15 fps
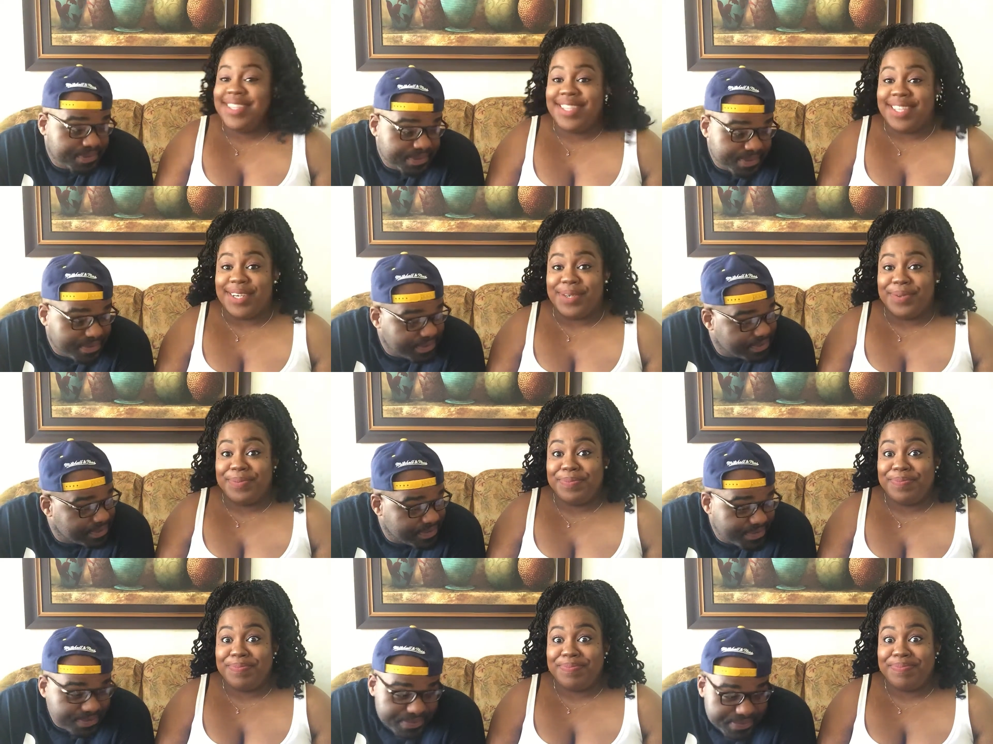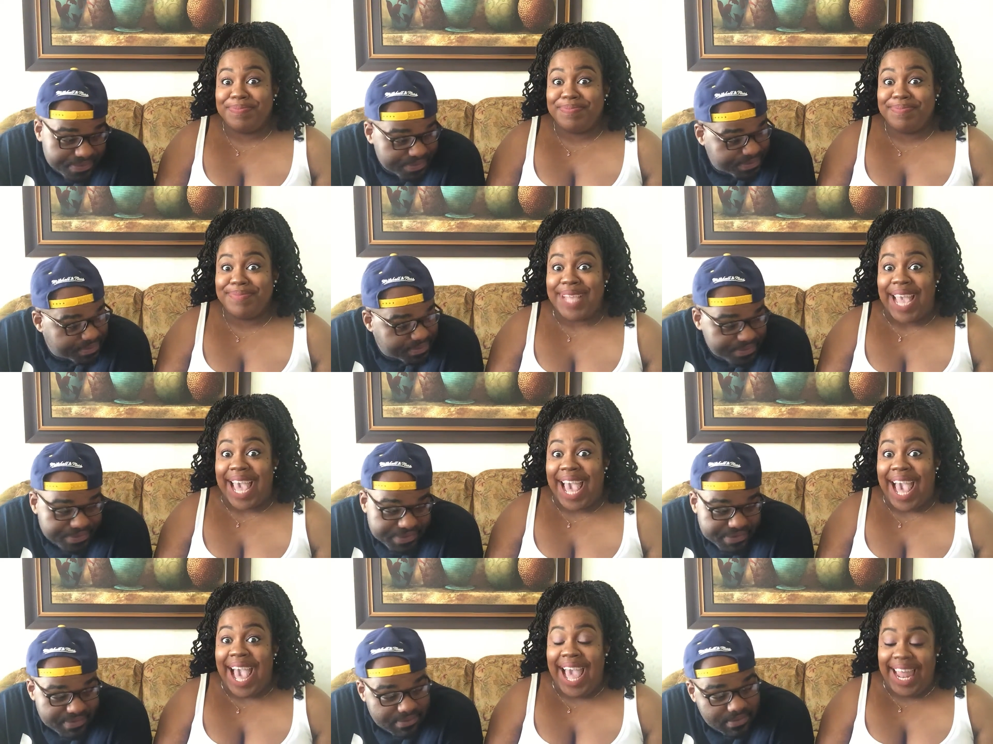Speaker 1: So
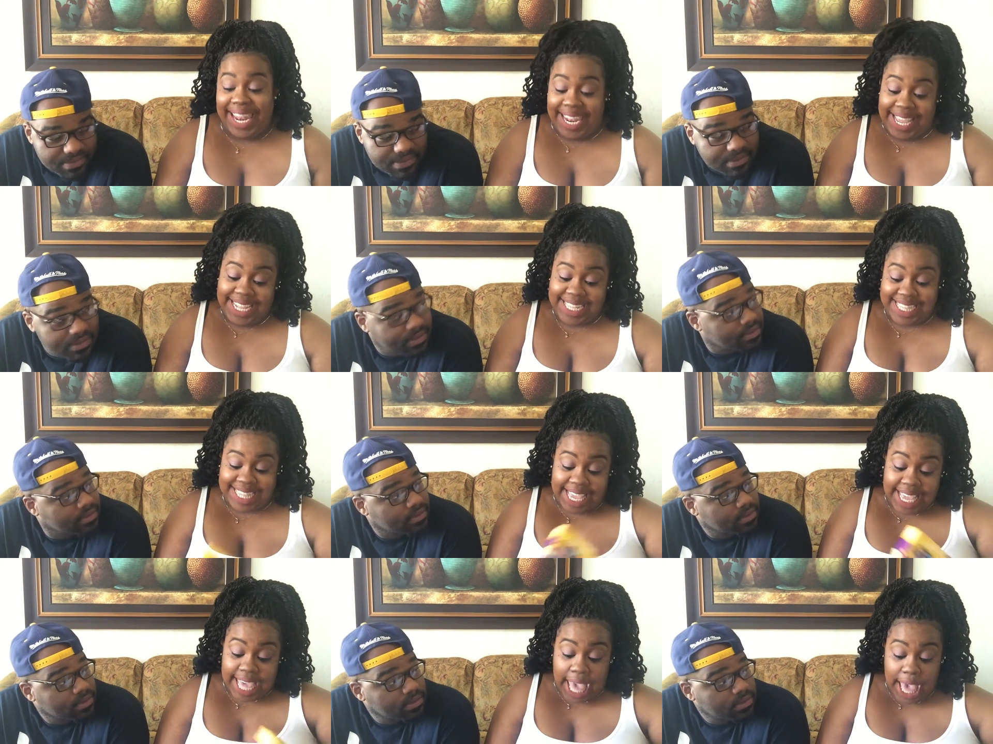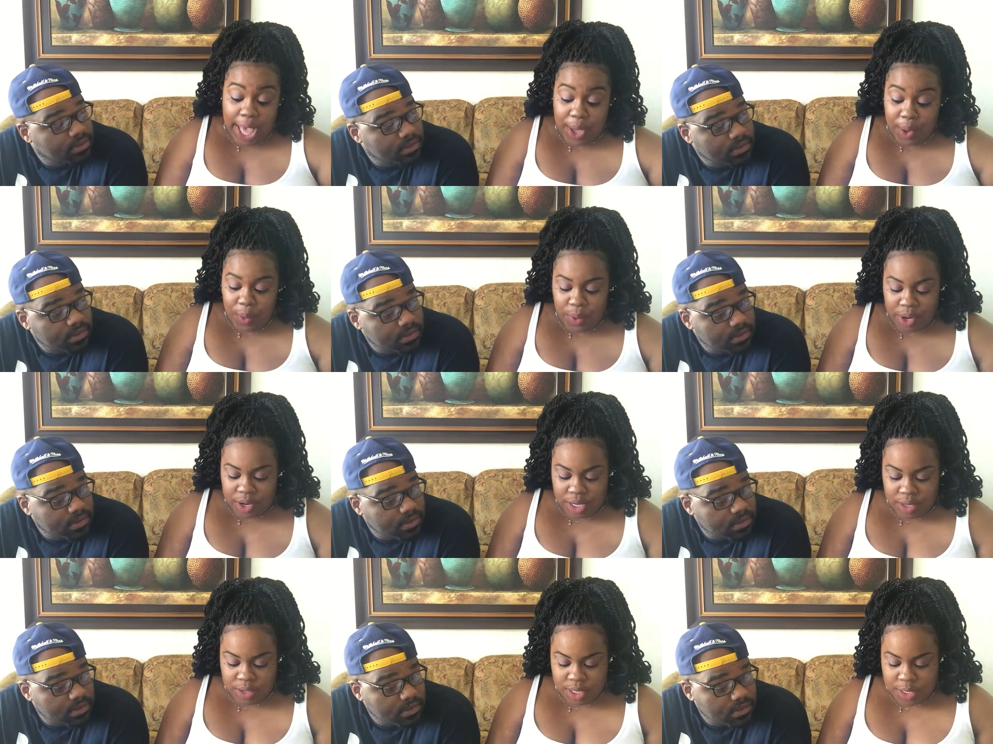let's go. We're
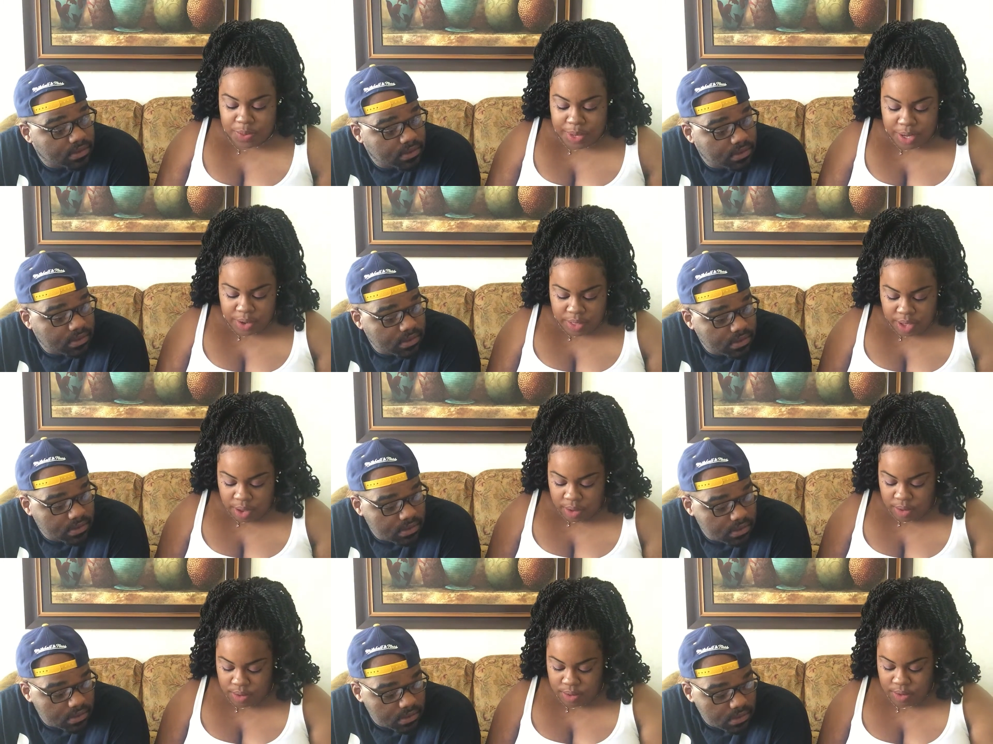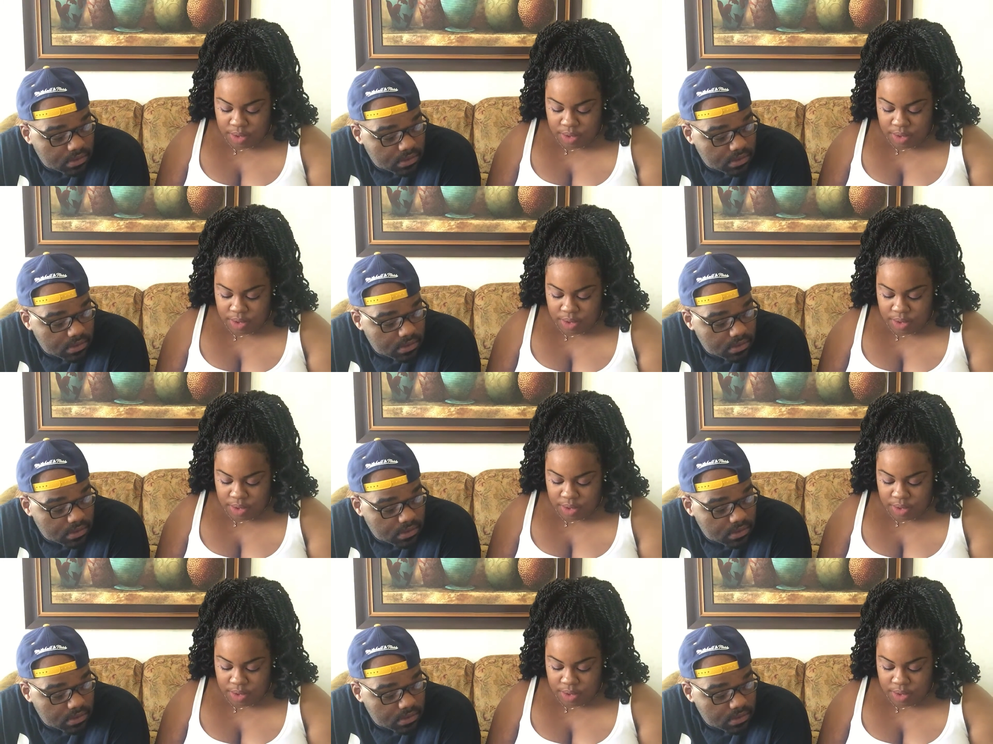gonna use a spinner though.